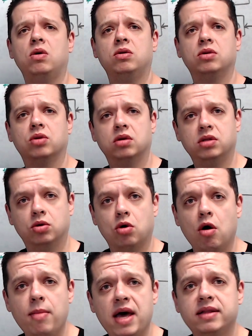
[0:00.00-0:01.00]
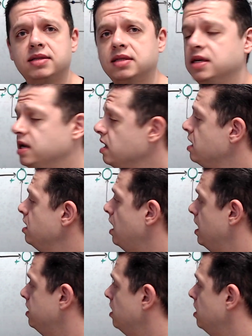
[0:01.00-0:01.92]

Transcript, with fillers: on the command c and the